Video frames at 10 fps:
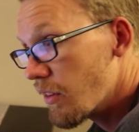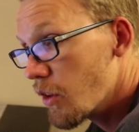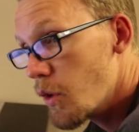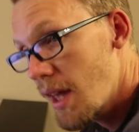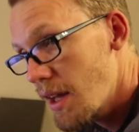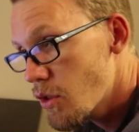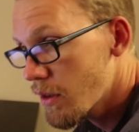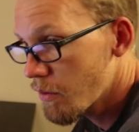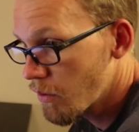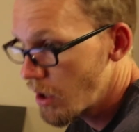so you can't
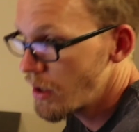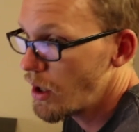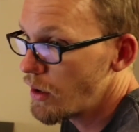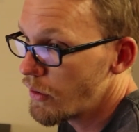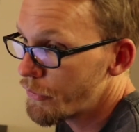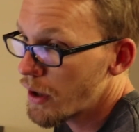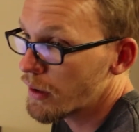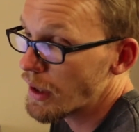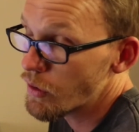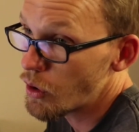just run the fog
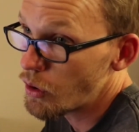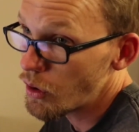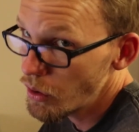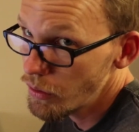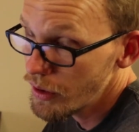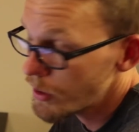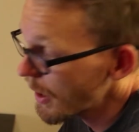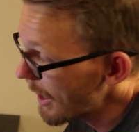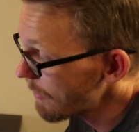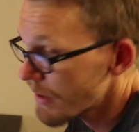lights alone. You
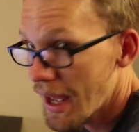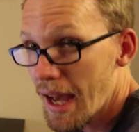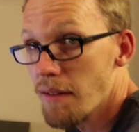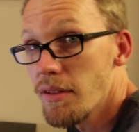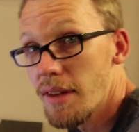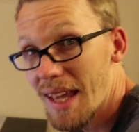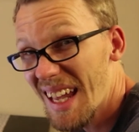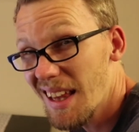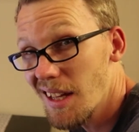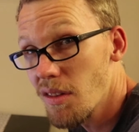have to have the
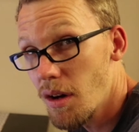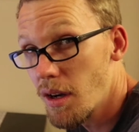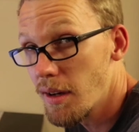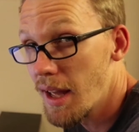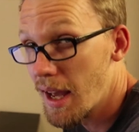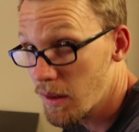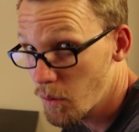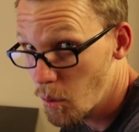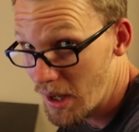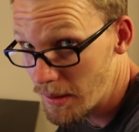headlights on as
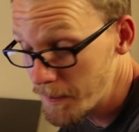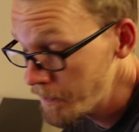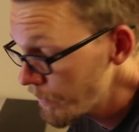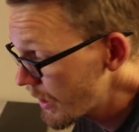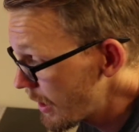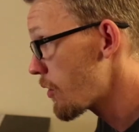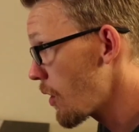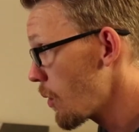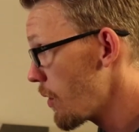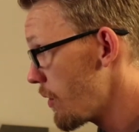well.
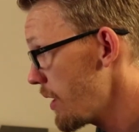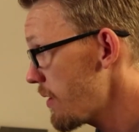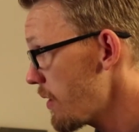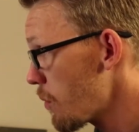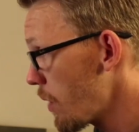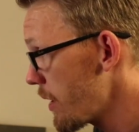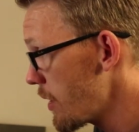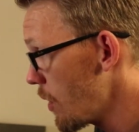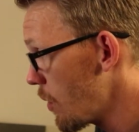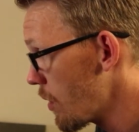So this is what
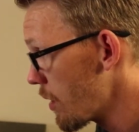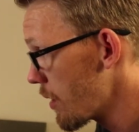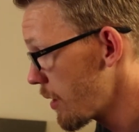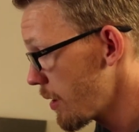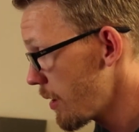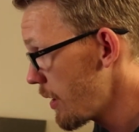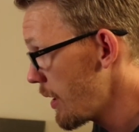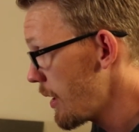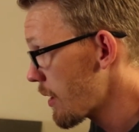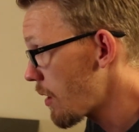your
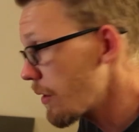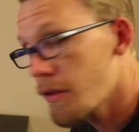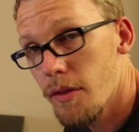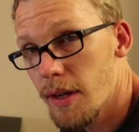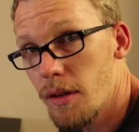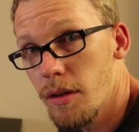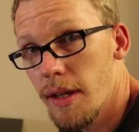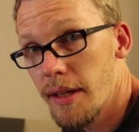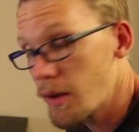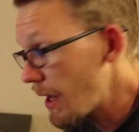console is gonna look
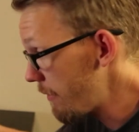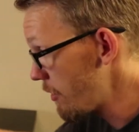like. You have